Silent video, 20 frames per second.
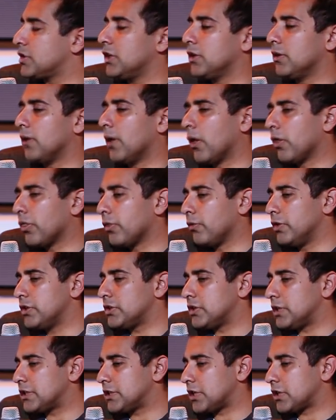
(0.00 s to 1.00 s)
And the
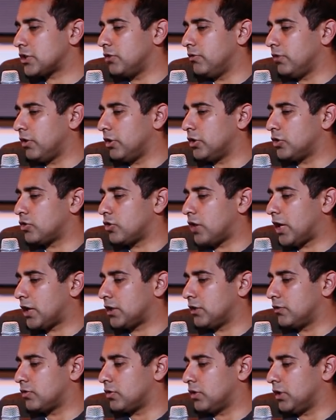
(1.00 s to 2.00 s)
reason that's actually very
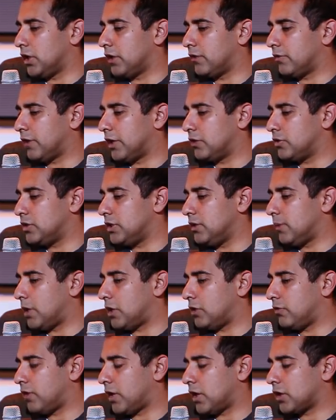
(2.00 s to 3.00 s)
attractive to a lot of IoT
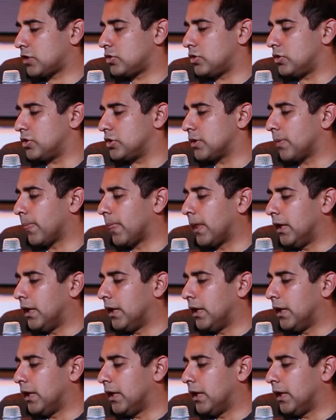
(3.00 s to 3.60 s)
manufacturers